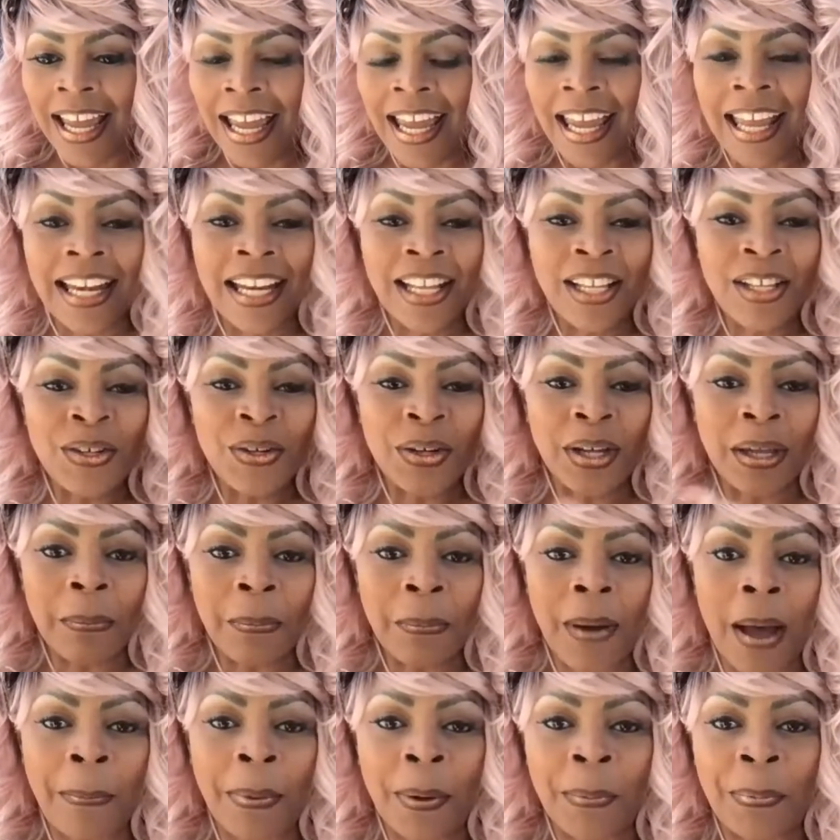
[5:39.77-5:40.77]
and then you can
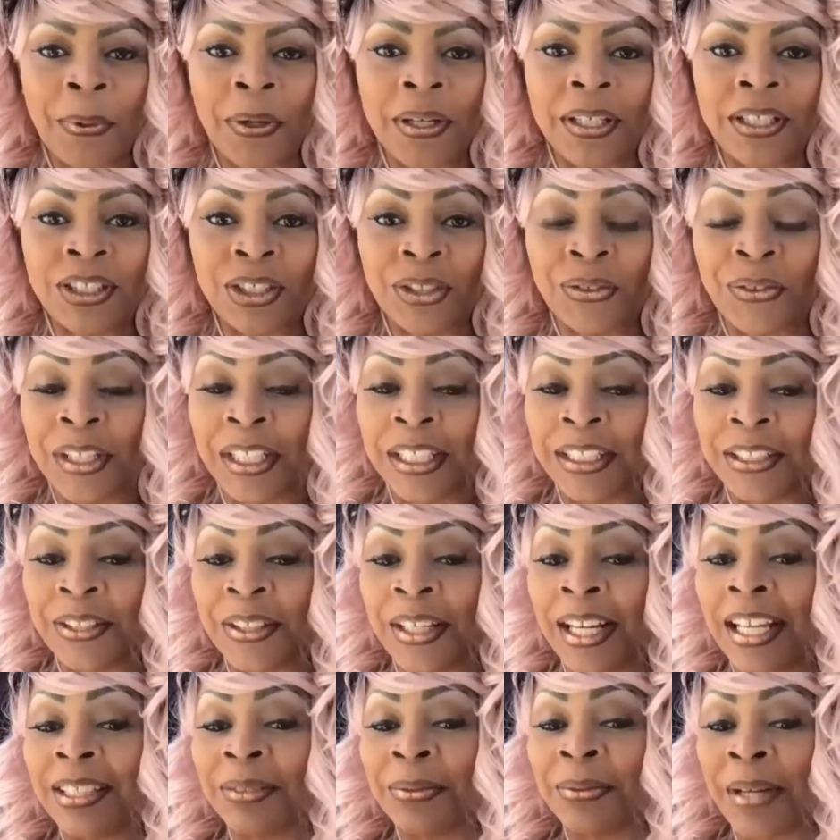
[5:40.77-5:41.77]
pop up on the screen. So
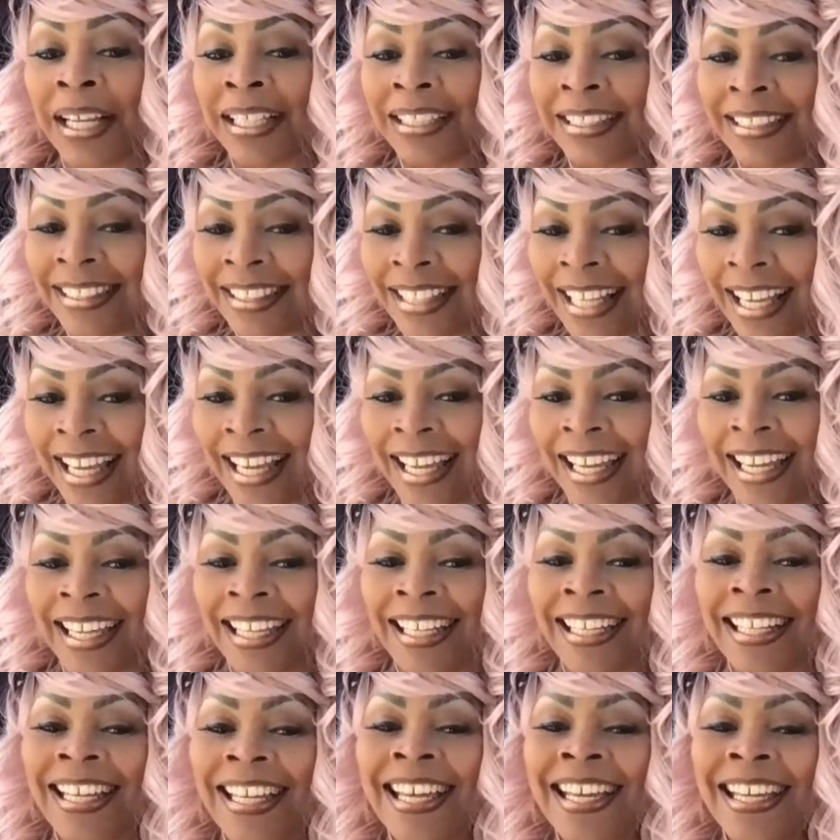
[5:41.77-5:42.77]
that's why I said,
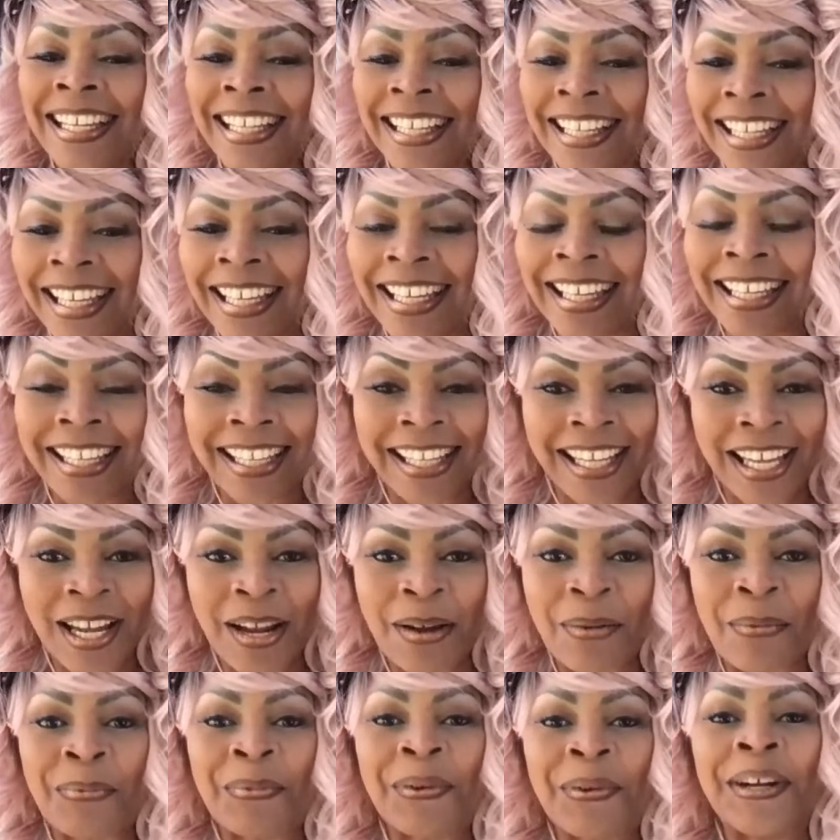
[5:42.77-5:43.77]
get
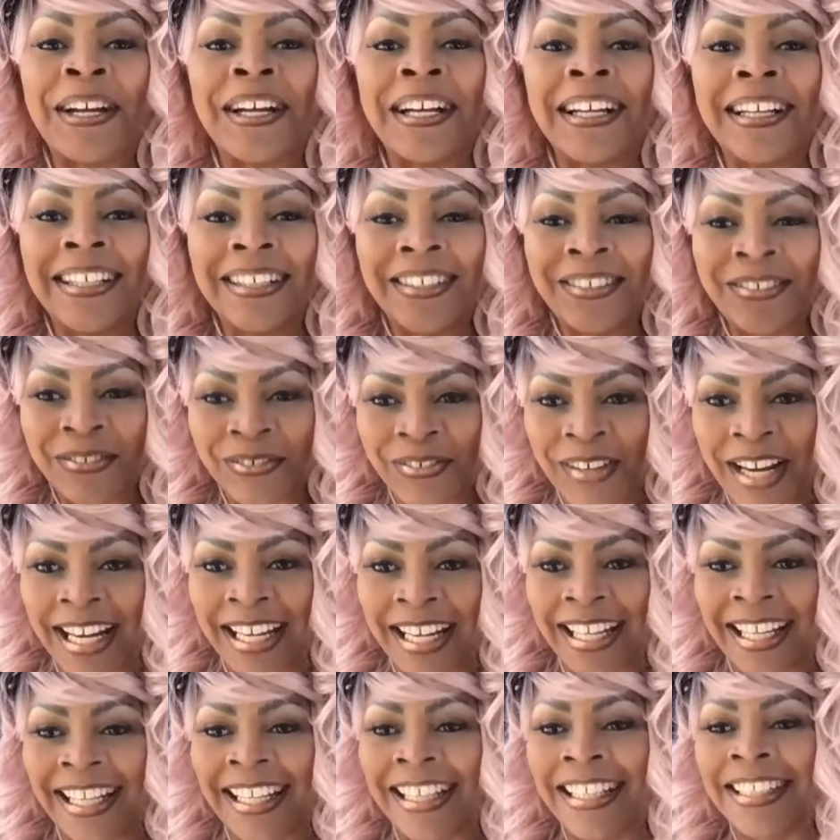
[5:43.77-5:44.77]
camera
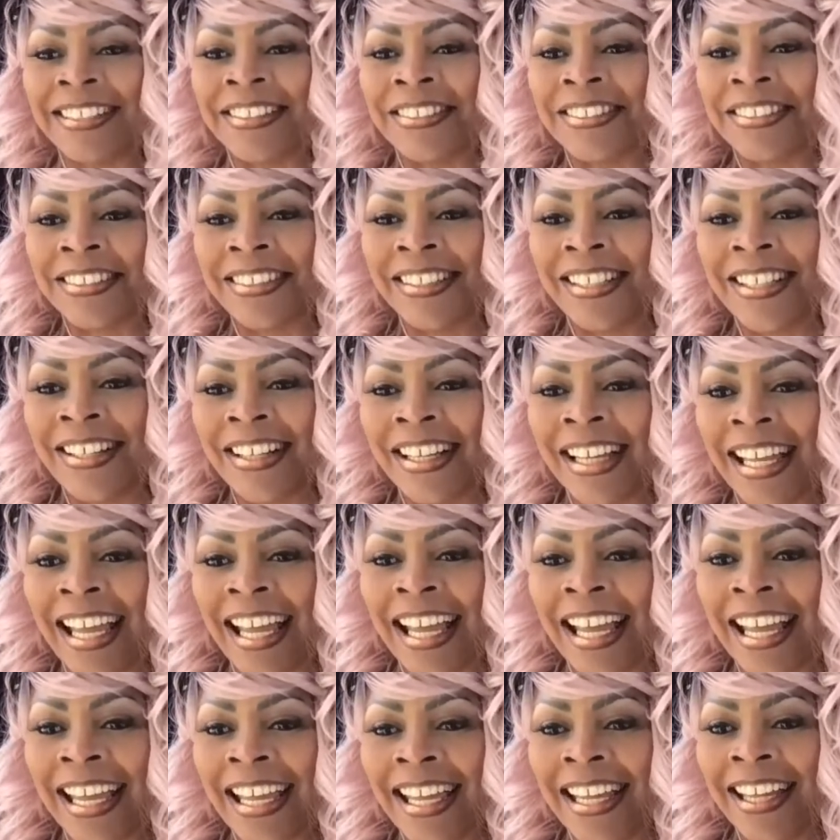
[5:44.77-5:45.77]
ready,
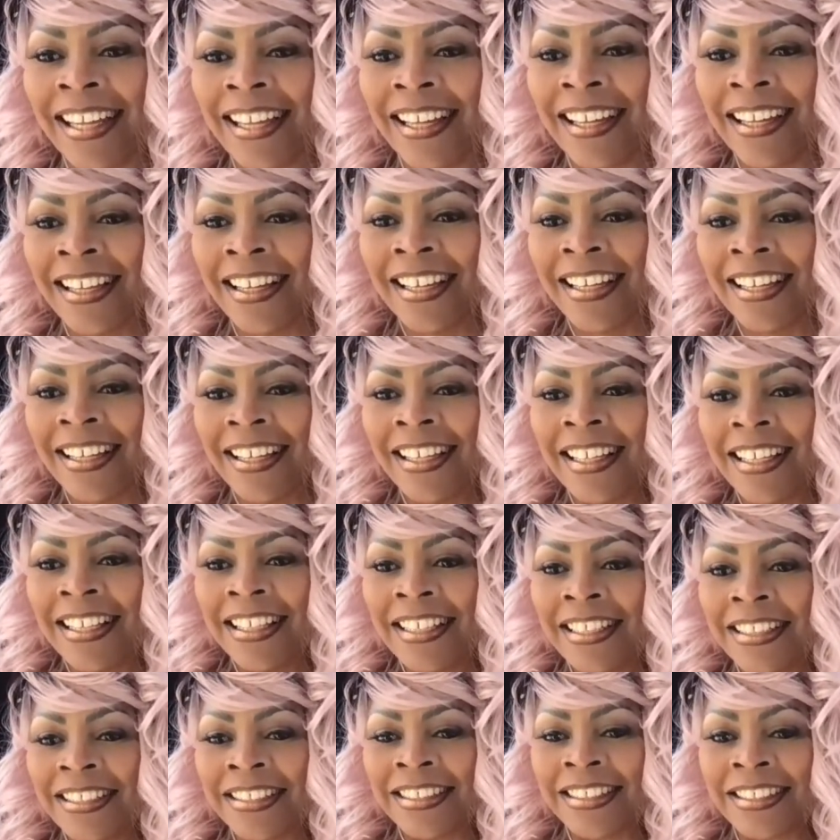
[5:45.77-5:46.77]
okay?
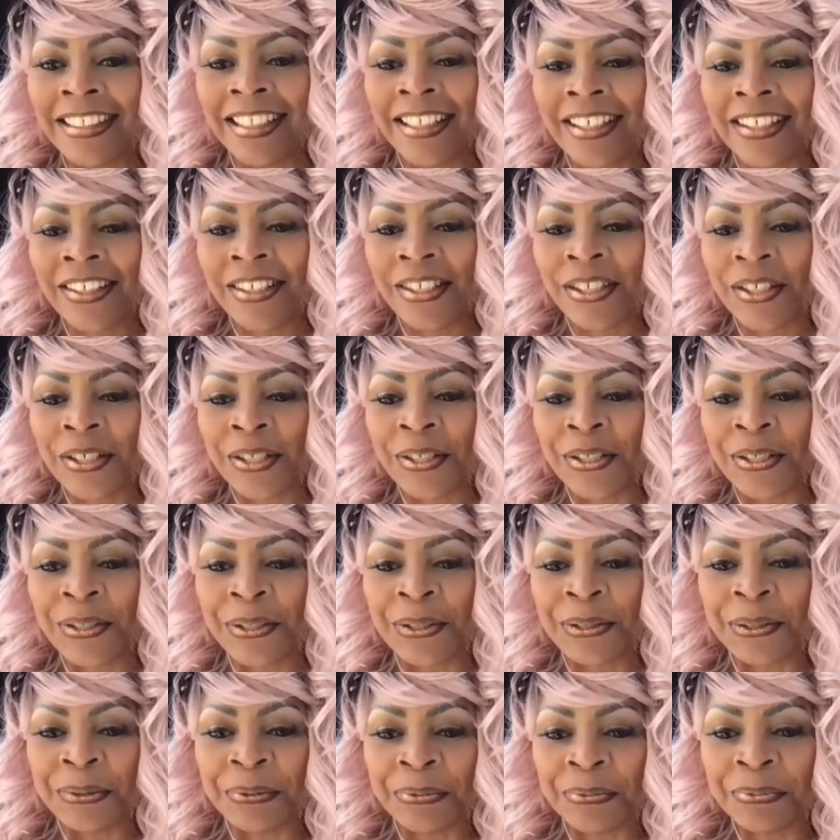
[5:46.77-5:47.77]

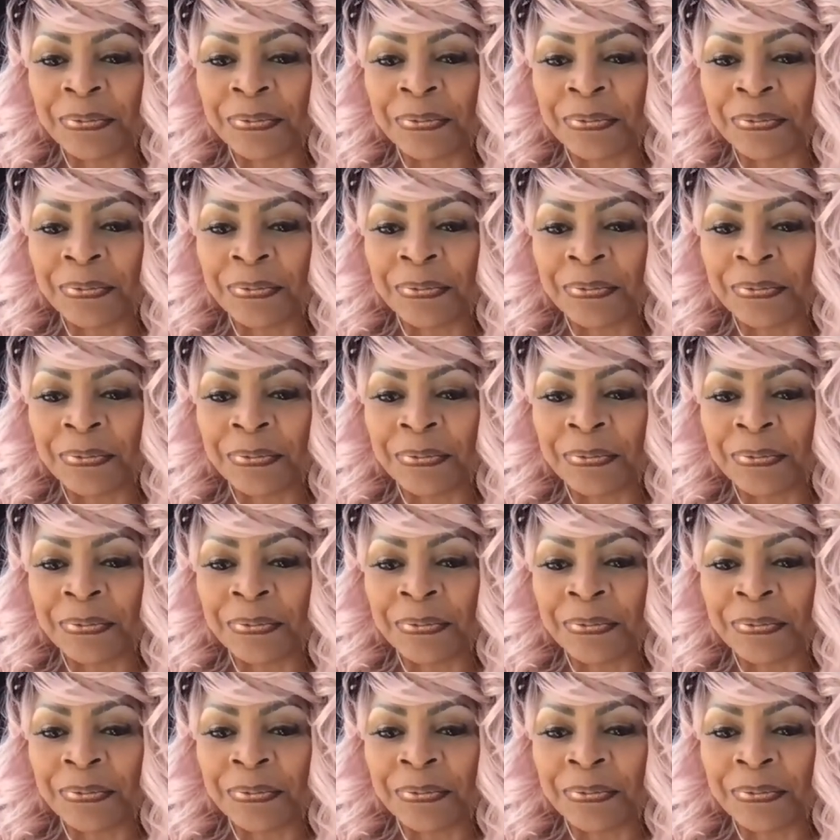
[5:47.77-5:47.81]
So,